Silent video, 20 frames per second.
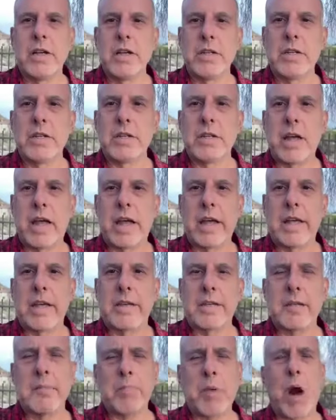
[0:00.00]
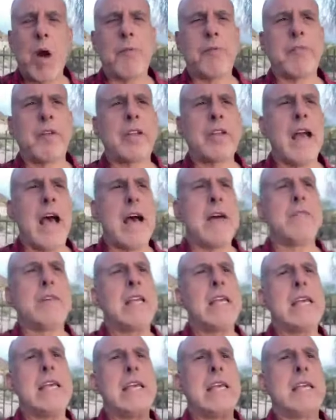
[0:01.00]
say he's the perfect
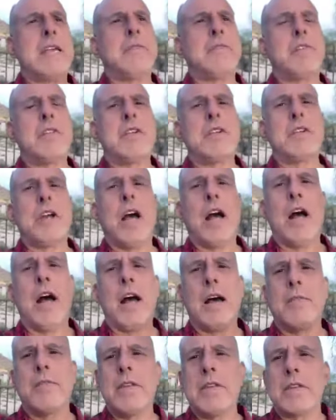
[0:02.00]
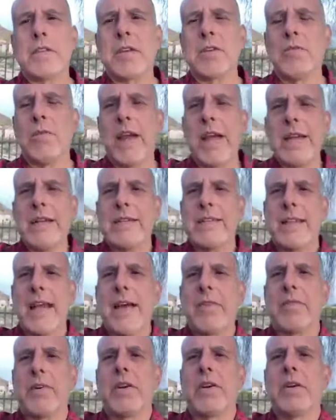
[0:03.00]
nominee for the job. He's the greatest
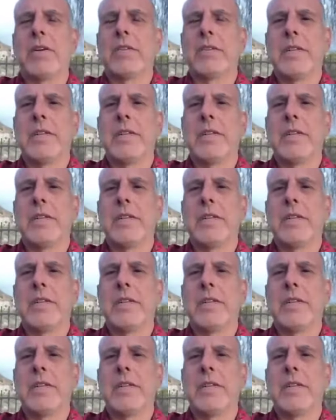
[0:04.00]
ever.